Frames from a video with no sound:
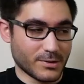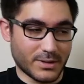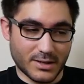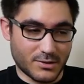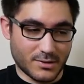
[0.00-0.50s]
and
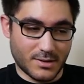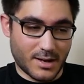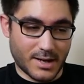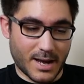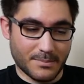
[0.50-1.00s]
that's just
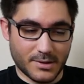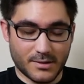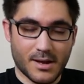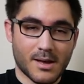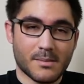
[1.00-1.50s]
not happening.
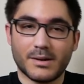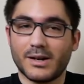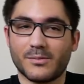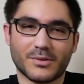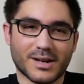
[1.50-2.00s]
But I
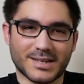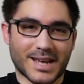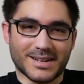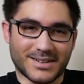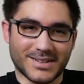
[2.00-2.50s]
hope you guys
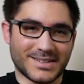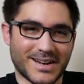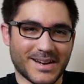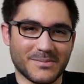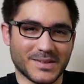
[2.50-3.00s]
had a good
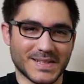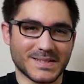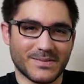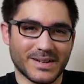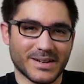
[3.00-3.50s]
time with this
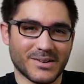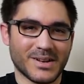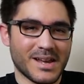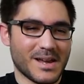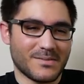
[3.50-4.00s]
video.
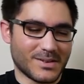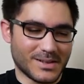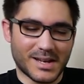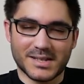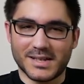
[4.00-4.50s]
If you
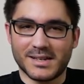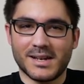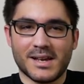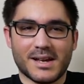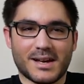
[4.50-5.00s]
liked it,
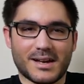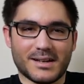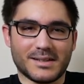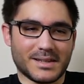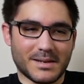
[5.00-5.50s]

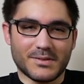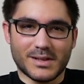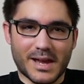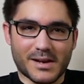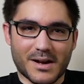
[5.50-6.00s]
leave a
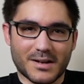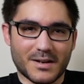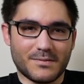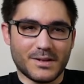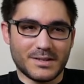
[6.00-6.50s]
like on it.
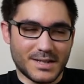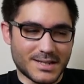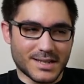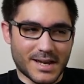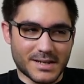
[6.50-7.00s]
If you
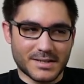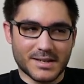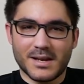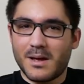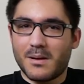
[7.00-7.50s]
disliked
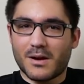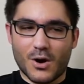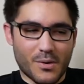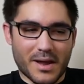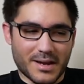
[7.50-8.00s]
it,
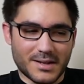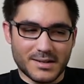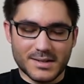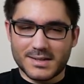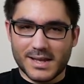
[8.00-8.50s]
go ahead and
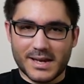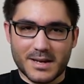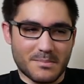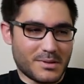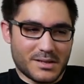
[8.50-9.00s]
dislike
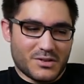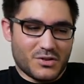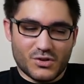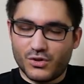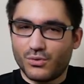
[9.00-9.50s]
it. Please, you
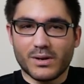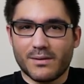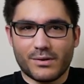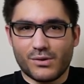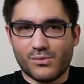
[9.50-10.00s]
do whatever
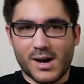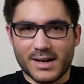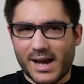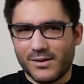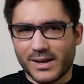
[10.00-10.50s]
you want.
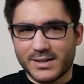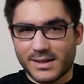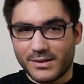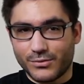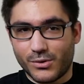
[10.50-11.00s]
I don't get to
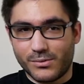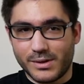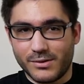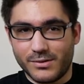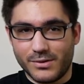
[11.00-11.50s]
control what
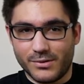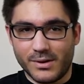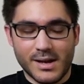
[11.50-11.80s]
you do.